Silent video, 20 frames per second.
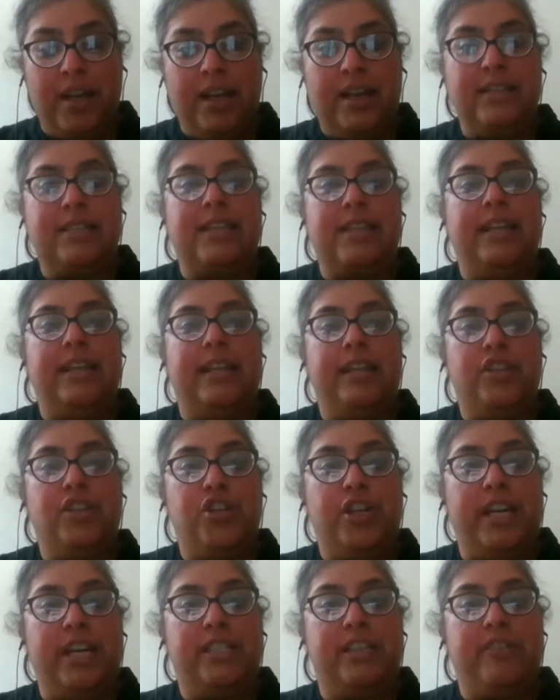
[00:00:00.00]
It's an
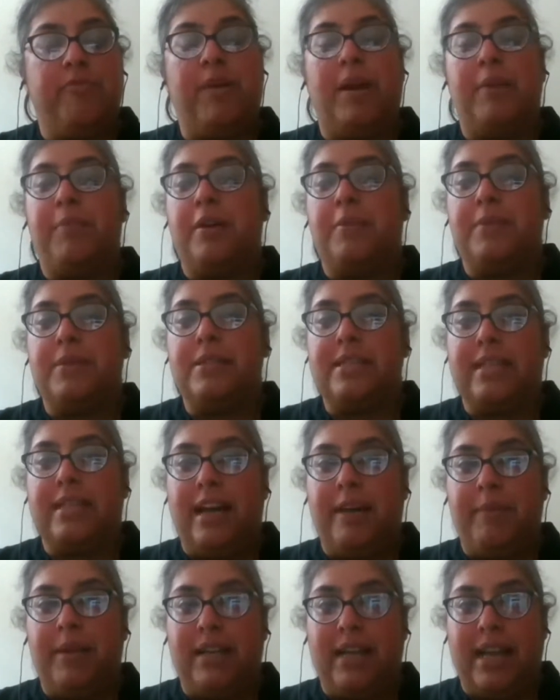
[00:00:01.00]
initiative by Purpose
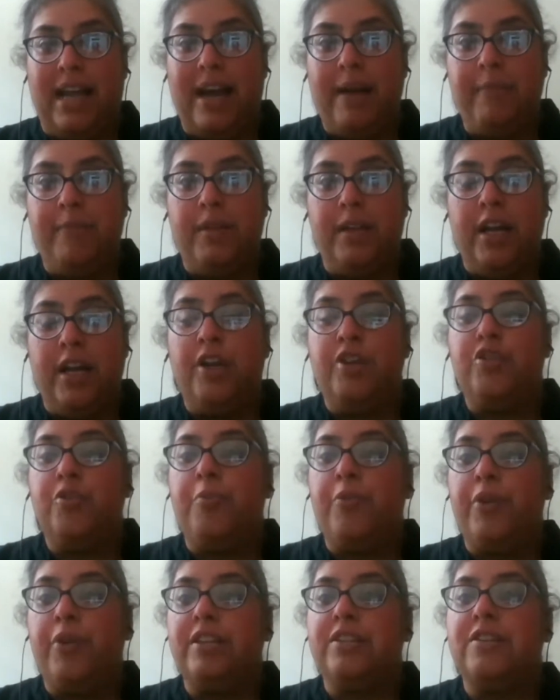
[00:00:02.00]
Climate Lab to
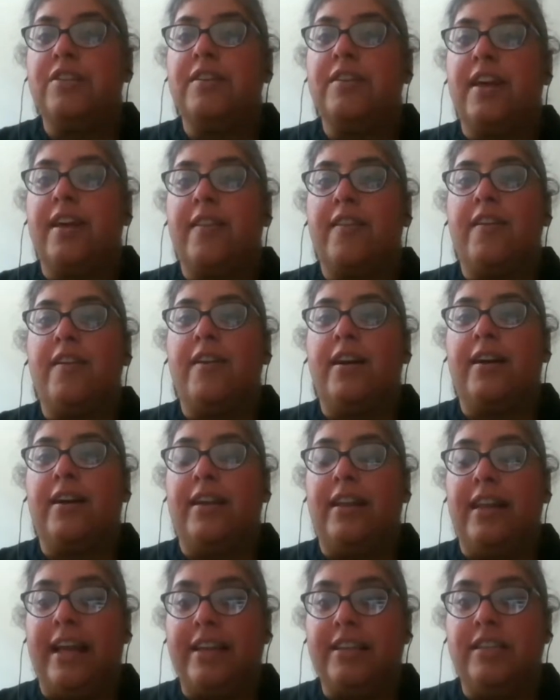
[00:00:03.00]
bring together a
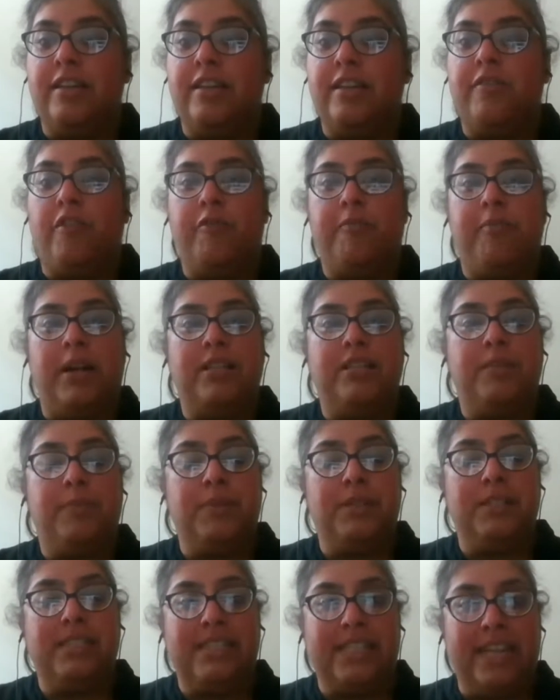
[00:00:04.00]
collective of
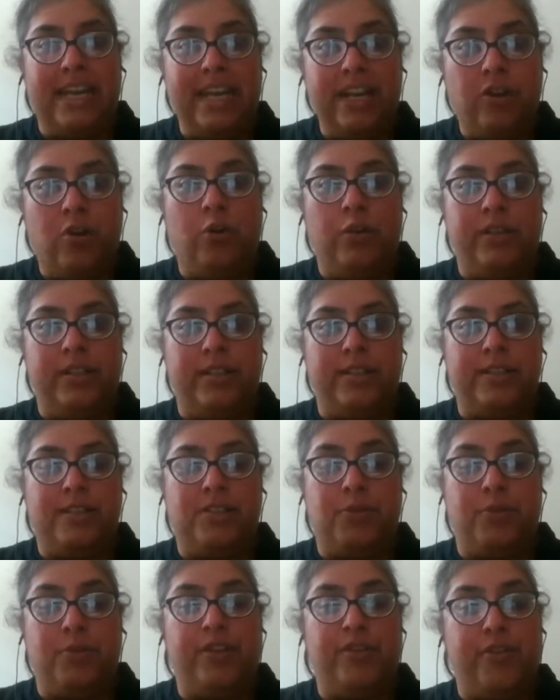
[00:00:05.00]
multiple stakeholders
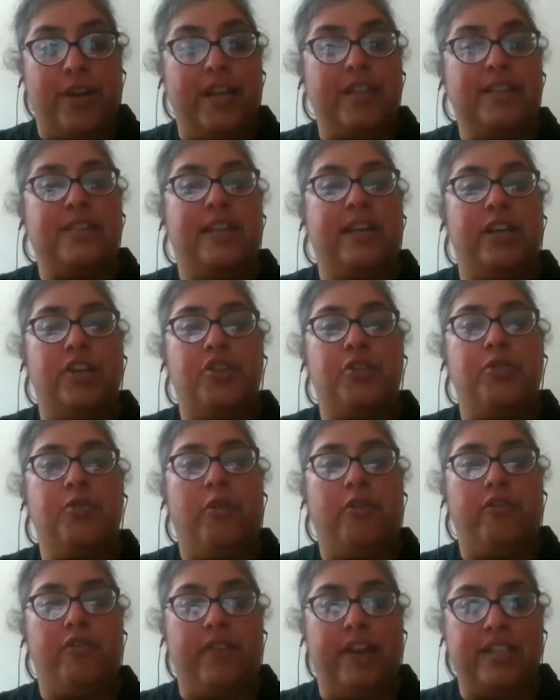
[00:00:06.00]
to address the issue
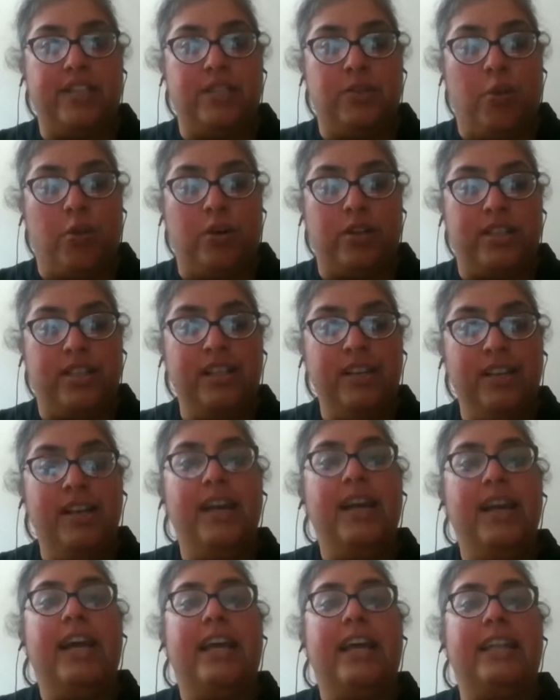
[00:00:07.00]
of wastewater
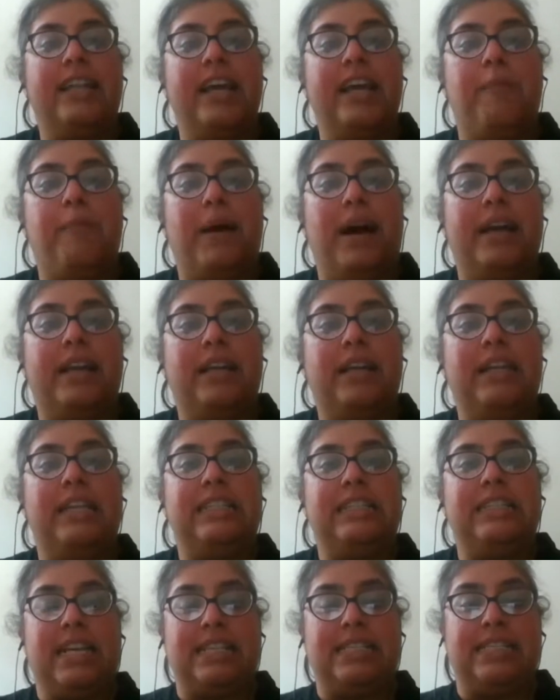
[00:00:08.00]
in the apparel
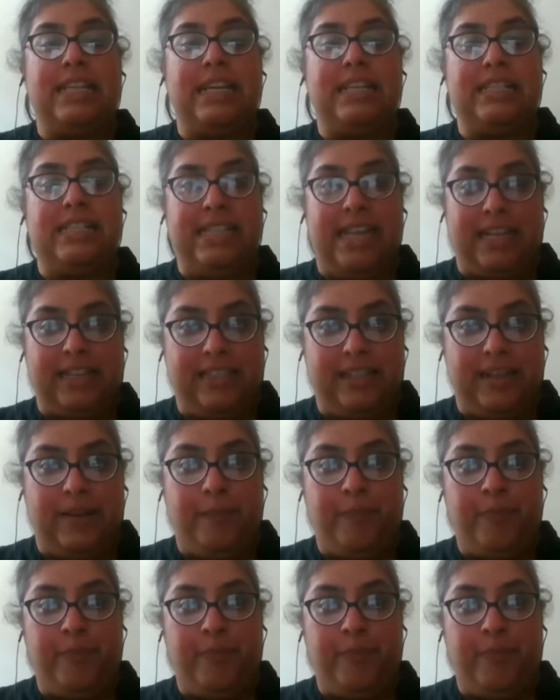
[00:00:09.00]
and textile sector.